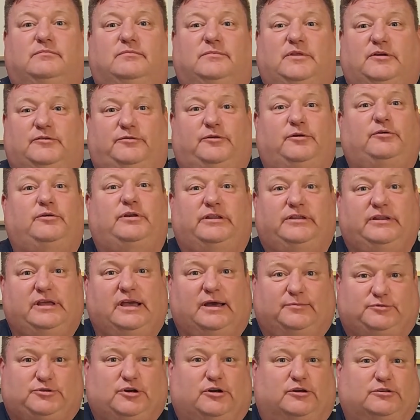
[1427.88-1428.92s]
the food in the
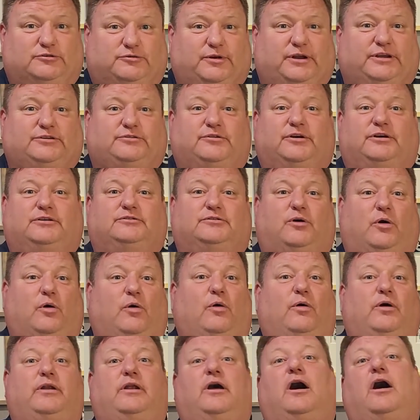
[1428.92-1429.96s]
upcharge restaurants
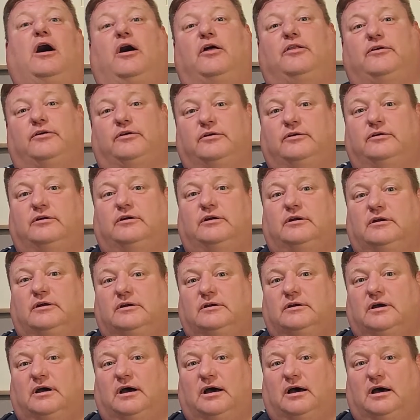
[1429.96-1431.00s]
on other
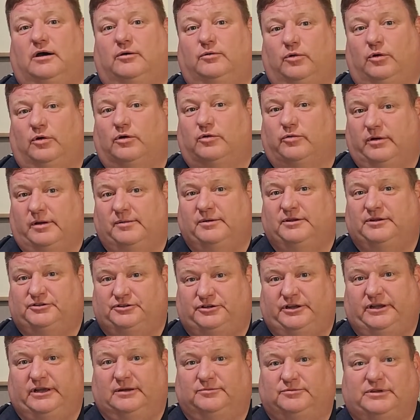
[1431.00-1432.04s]
Royal Caribbean
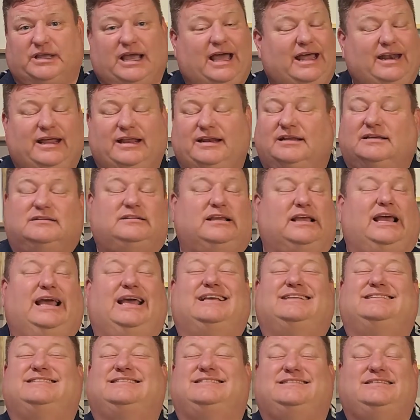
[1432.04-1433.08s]
ships, and it is
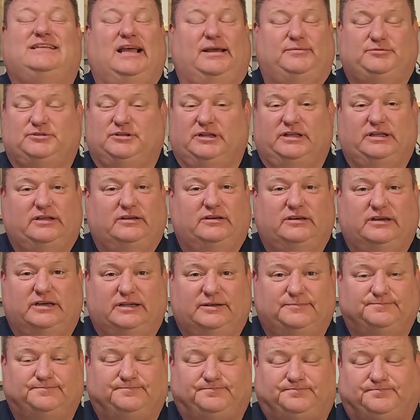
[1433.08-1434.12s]
exceptionally
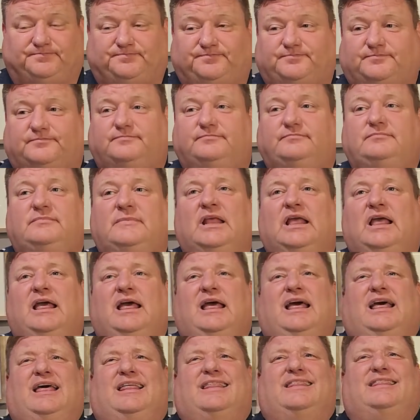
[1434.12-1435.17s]
good.
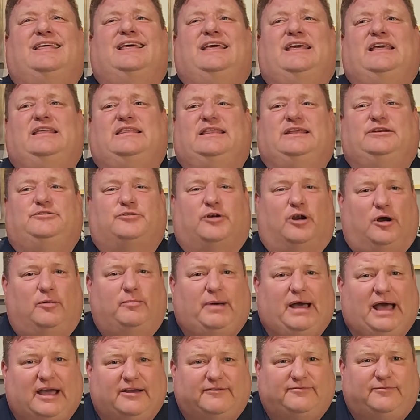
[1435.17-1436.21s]
The
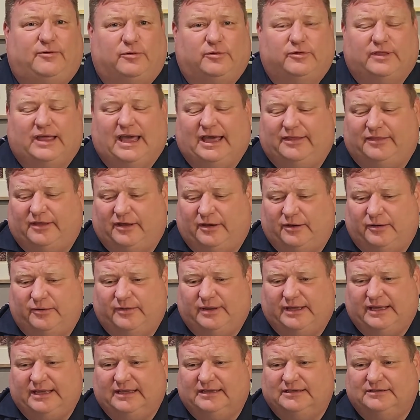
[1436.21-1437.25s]
drawback for that, though,
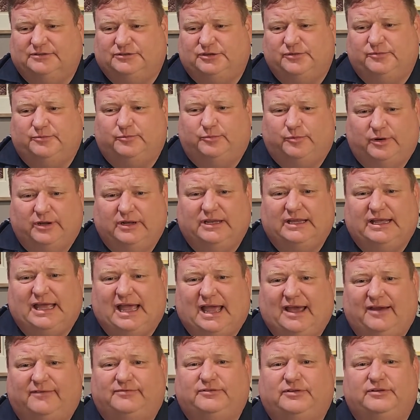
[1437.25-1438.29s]
is you really
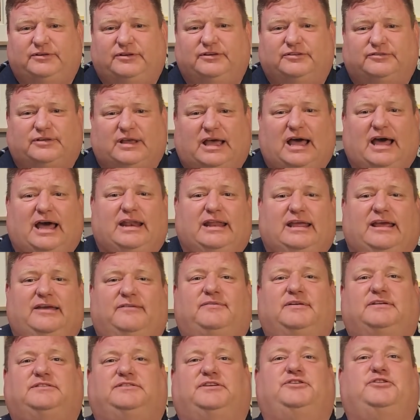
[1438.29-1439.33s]
have to decide
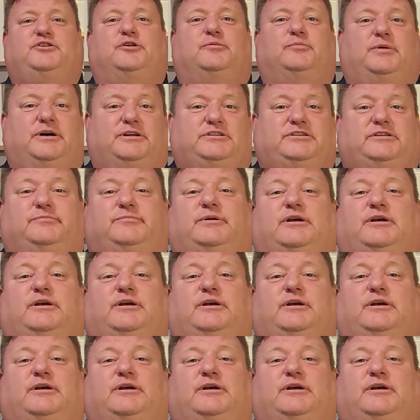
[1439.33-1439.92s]
if it's in your budget,